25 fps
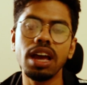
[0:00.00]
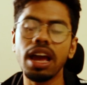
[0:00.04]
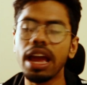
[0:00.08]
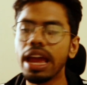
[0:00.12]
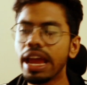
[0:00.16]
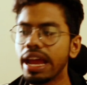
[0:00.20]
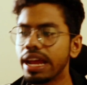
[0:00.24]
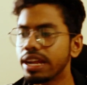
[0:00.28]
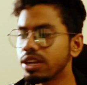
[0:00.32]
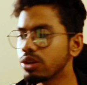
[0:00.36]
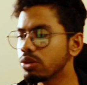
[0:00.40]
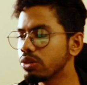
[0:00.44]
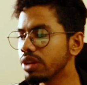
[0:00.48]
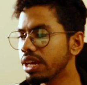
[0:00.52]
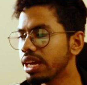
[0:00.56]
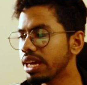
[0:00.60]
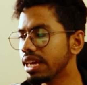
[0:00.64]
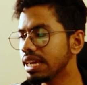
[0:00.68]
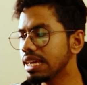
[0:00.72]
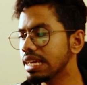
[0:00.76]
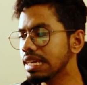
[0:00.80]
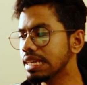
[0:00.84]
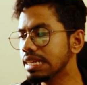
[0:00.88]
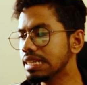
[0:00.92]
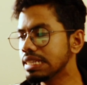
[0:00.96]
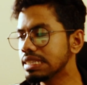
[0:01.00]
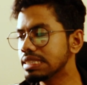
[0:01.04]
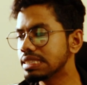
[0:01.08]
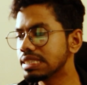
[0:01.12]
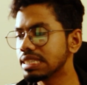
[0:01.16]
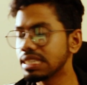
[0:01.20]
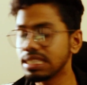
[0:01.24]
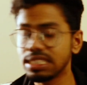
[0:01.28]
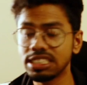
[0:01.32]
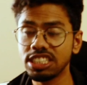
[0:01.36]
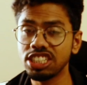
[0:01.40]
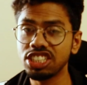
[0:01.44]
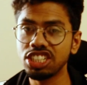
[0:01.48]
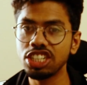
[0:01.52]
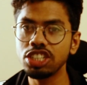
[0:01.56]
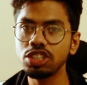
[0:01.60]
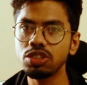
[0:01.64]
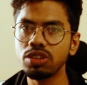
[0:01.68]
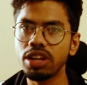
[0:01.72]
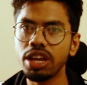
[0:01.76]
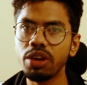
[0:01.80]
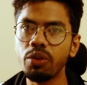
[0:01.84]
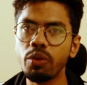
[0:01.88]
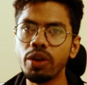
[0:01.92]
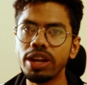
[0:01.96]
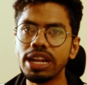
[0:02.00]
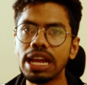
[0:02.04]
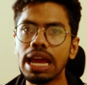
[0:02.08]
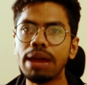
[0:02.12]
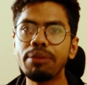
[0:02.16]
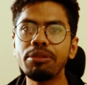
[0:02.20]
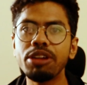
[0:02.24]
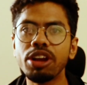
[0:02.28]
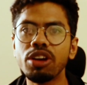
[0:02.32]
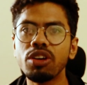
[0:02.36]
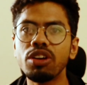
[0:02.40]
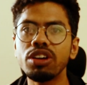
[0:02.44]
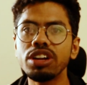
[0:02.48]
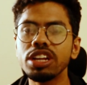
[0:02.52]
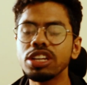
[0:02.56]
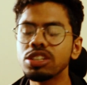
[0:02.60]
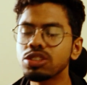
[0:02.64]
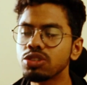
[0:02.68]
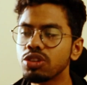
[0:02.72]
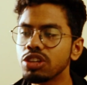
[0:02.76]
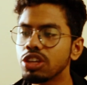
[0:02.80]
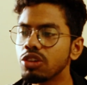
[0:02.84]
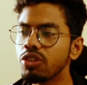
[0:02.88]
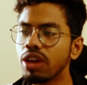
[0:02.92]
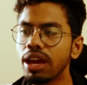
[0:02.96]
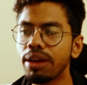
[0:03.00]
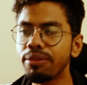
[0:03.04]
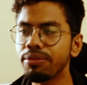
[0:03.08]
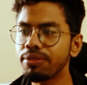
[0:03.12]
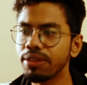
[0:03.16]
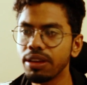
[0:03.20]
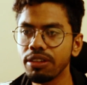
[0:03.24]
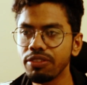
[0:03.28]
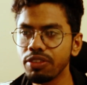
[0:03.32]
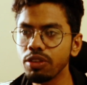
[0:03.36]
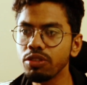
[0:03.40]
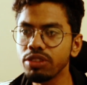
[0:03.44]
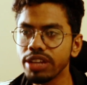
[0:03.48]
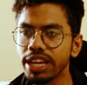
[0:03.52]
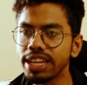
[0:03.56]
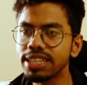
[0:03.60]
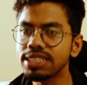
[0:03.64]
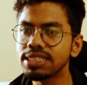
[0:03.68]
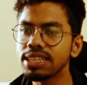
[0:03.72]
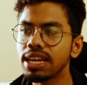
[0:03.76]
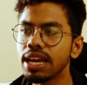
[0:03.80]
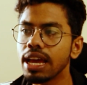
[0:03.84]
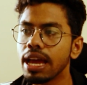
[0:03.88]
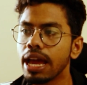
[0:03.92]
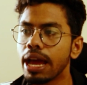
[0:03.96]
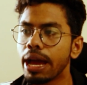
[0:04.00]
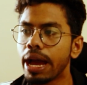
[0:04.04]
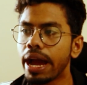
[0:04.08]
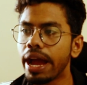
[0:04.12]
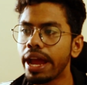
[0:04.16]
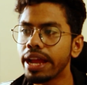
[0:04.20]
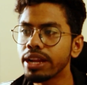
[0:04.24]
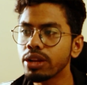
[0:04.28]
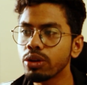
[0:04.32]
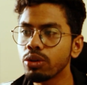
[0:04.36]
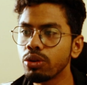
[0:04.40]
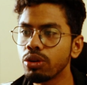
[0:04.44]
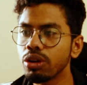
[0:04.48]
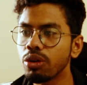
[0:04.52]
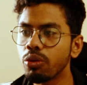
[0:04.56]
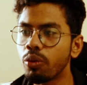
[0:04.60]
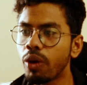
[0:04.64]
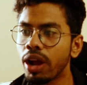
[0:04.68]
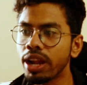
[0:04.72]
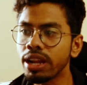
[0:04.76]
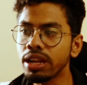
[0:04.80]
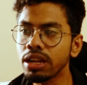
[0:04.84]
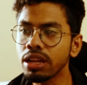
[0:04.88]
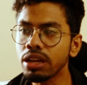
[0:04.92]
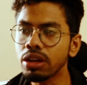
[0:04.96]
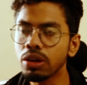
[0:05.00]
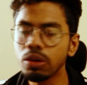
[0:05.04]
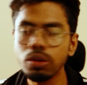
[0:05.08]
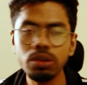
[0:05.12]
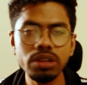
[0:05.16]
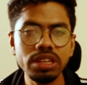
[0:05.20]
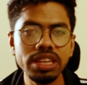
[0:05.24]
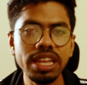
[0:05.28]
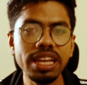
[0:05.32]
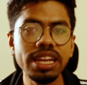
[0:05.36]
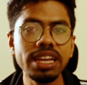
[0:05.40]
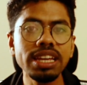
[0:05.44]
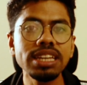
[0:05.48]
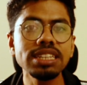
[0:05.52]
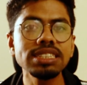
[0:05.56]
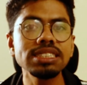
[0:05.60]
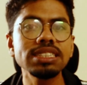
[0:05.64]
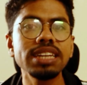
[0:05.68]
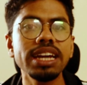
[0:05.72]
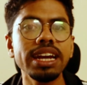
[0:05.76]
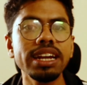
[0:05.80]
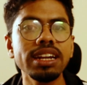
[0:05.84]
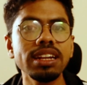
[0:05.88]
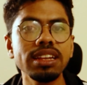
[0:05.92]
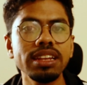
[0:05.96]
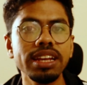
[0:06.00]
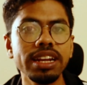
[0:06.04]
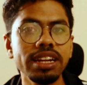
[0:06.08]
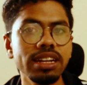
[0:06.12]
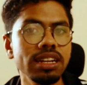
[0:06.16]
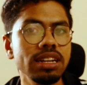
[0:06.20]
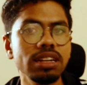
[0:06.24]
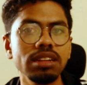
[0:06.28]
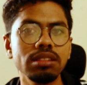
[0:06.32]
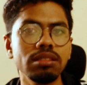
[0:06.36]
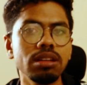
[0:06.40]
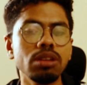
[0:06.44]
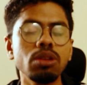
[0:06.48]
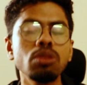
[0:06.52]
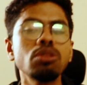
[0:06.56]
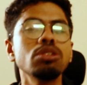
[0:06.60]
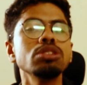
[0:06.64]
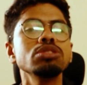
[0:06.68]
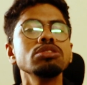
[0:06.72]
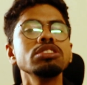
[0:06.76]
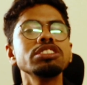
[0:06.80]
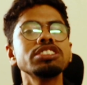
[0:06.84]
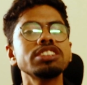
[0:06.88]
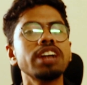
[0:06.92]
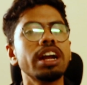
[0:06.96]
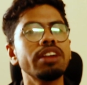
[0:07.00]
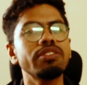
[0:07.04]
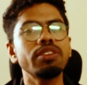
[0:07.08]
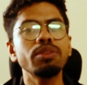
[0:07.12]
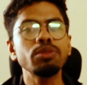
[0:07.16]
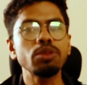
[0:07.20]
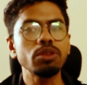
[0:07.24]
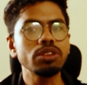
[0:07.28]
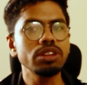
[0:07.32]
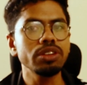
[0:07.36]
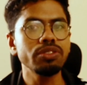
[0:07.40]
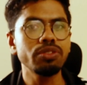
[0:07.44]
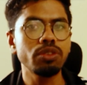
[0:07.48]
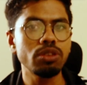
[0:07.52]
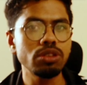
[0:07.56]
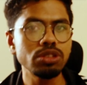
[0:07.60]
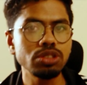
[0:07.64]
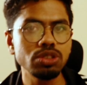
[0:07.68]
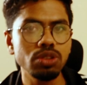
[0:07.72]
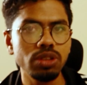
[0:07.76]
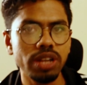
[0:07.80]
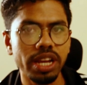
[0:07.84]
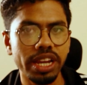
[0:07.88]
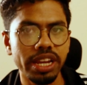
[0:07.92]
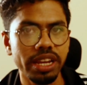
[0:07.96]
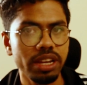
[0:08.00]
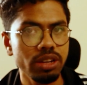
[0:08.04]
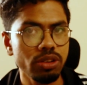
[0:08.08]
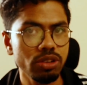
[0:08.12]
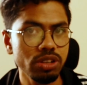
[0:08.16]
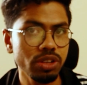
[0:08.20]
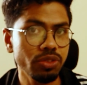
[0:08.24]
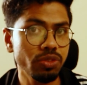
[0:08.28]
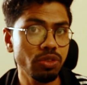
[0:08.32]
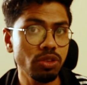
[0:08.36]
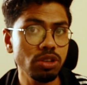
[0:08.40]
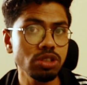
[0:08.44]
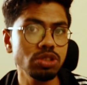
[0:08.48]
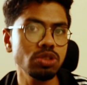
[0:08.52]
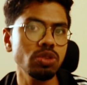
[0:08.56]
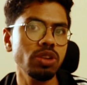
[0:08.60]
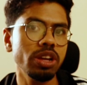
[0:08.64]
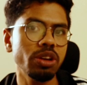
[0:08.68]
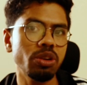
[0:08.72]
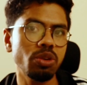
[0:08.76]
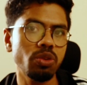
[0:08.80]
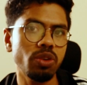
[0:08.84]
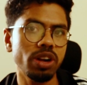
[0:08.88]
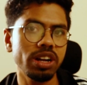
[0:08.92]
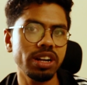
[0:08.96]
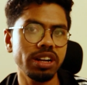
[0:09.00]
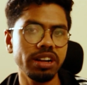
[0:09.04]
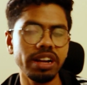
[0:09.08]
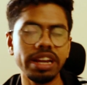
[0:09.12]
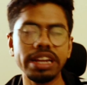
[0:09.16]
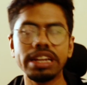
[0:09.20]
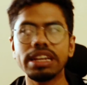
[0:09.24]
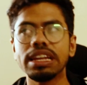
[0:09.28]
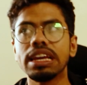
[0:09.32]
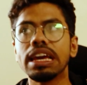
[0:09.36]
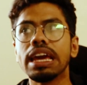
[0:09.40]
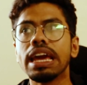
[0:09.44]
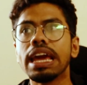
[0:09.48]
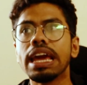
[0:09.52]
And today is 16 July when I am recording. So you have few days. And one good thing is that the course will start from 24 July onward, right?